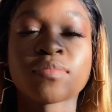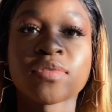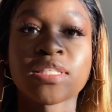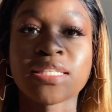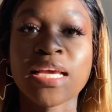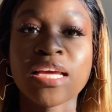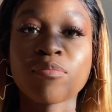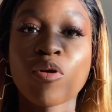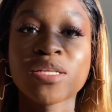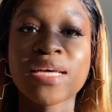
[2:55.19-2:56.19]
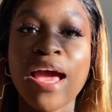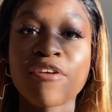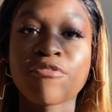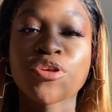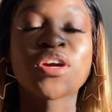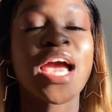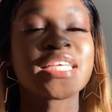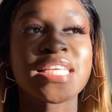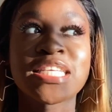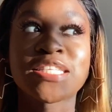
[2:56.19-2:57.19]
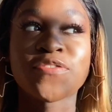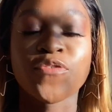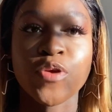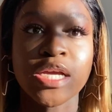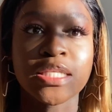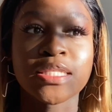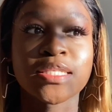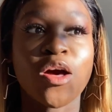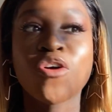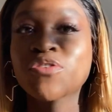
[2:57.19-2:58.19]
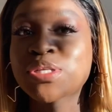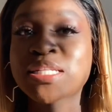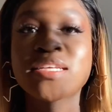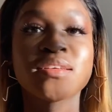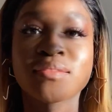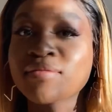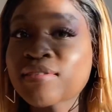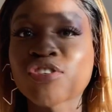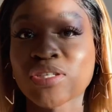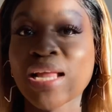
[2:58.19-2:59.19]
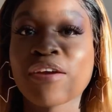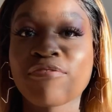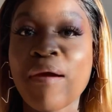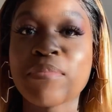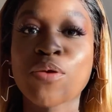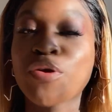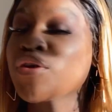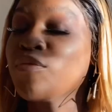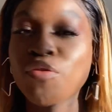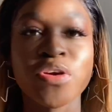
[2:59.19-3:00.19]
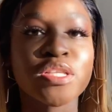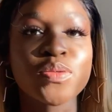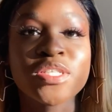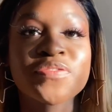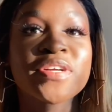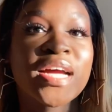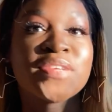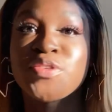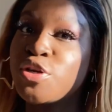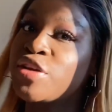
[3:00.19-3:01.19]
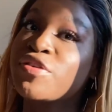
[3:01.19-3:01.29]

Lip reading: The second point I have for you guys is friends. Obviously, just like family, when you're moving to a different country, you're leaving